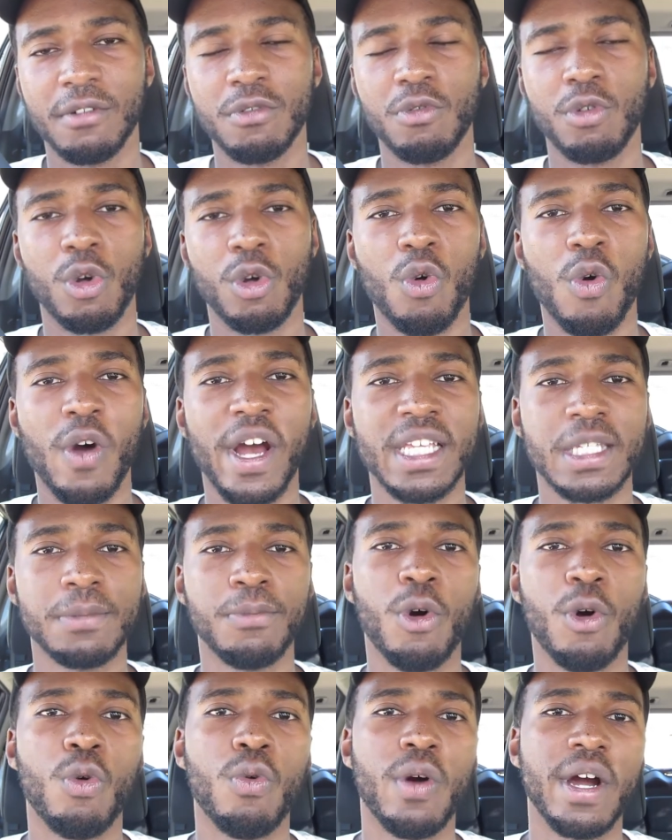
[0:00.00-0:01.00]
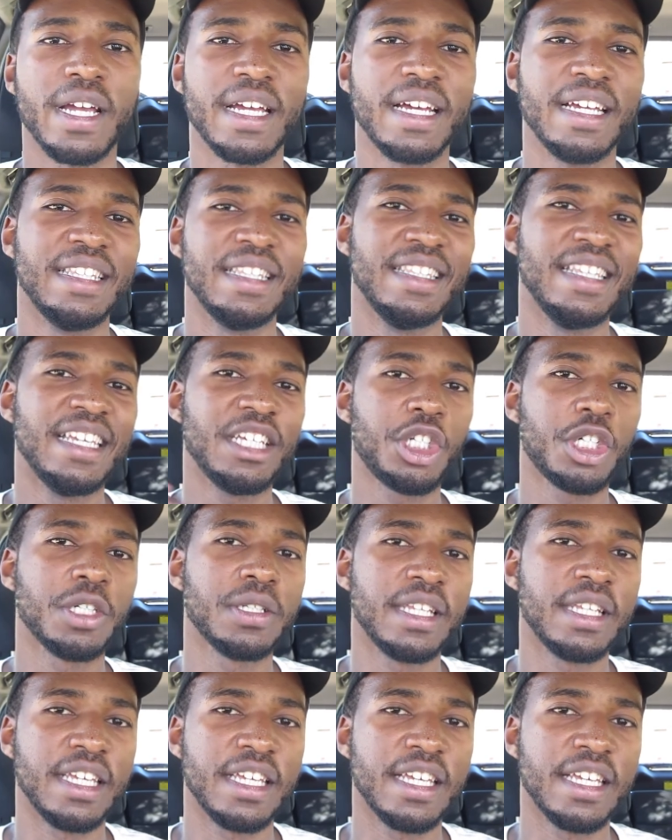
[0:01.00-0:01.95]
It requires more work initially.